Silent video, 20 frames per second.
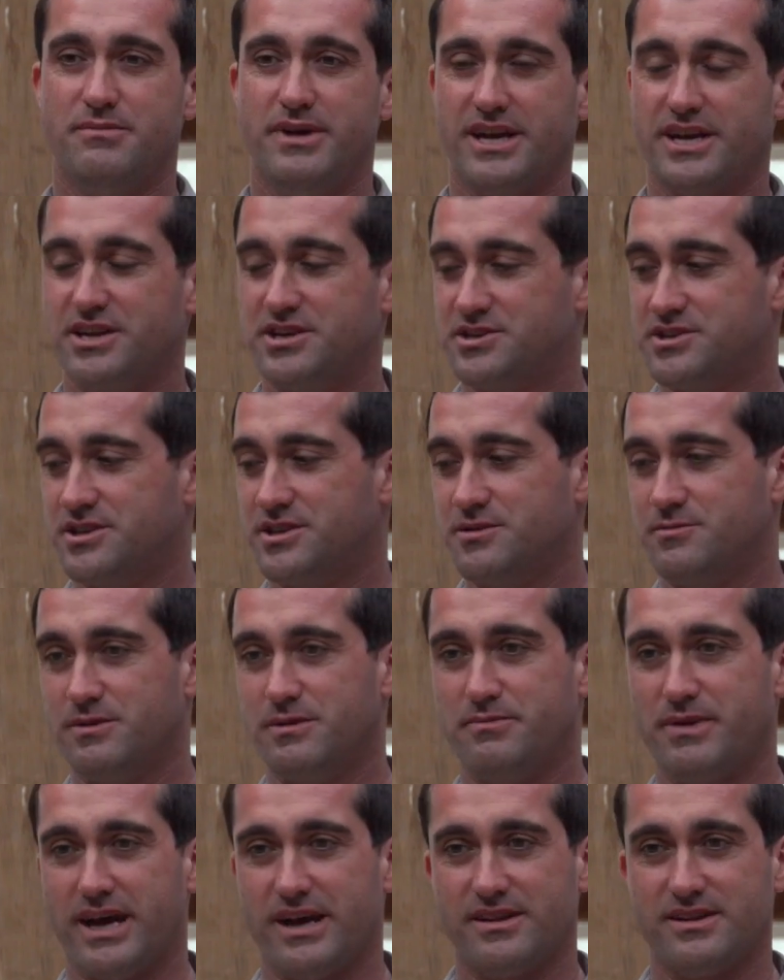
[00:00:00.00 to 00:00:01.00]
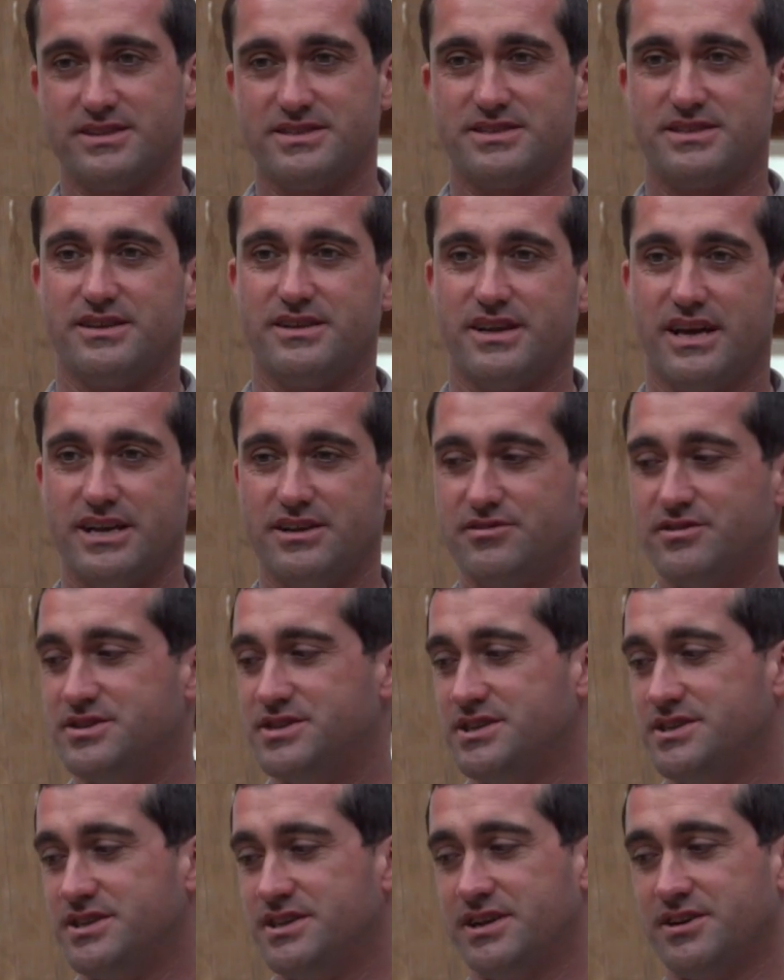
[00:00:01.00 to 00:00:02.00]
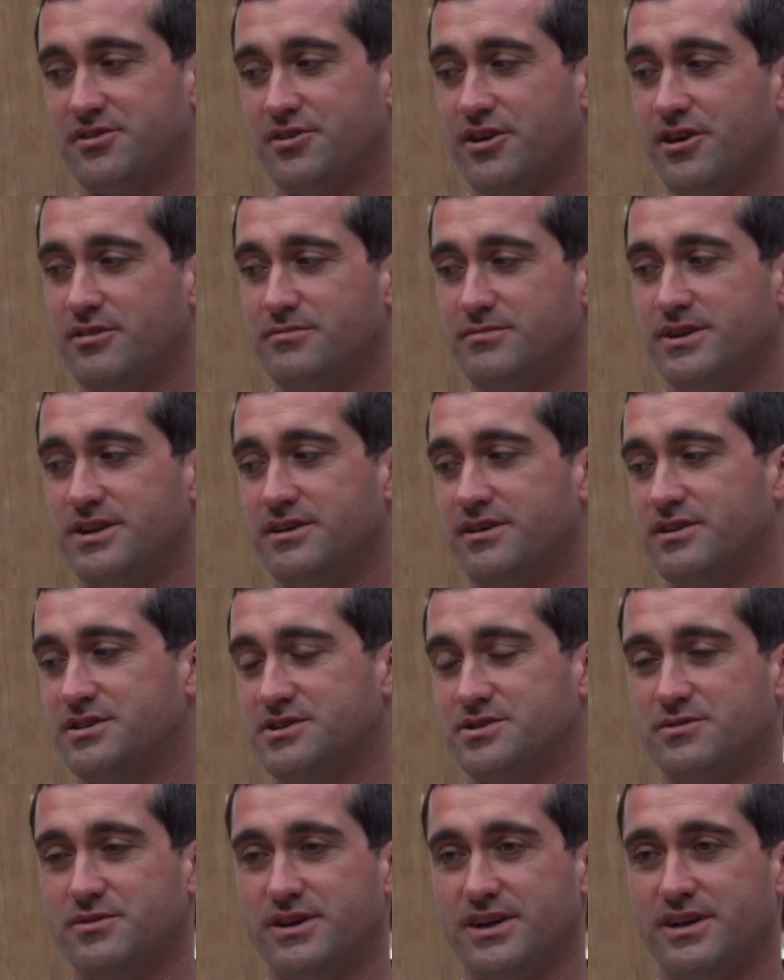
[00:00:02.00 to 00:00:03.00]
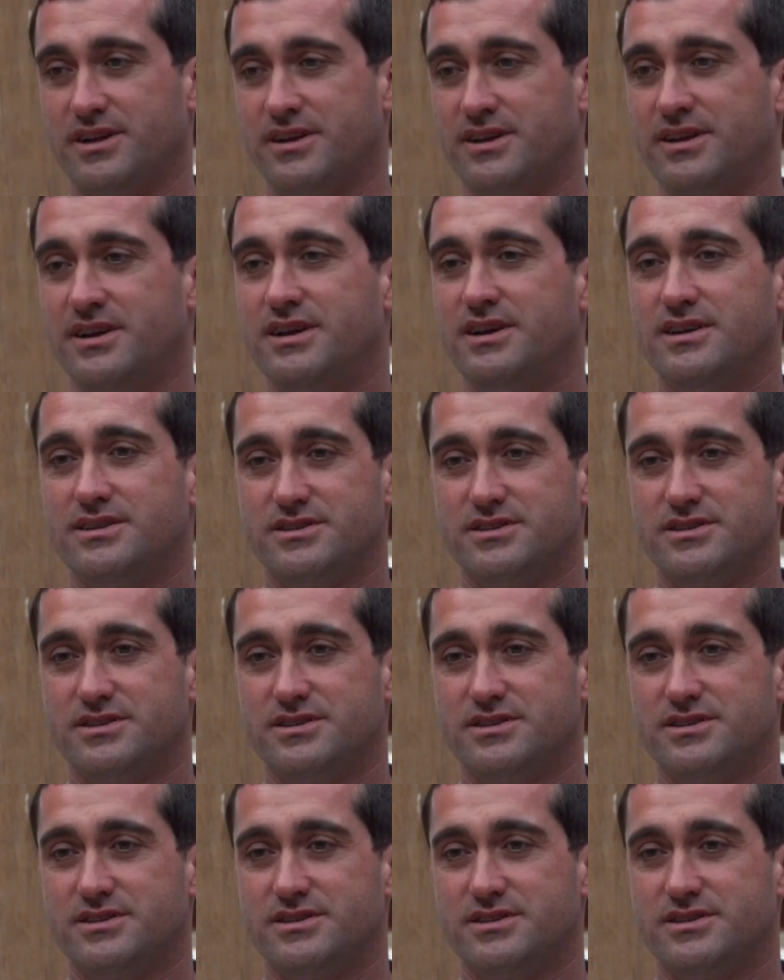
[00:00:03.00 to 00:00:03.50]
making sure that we balance the nitrogen and carbon in our soil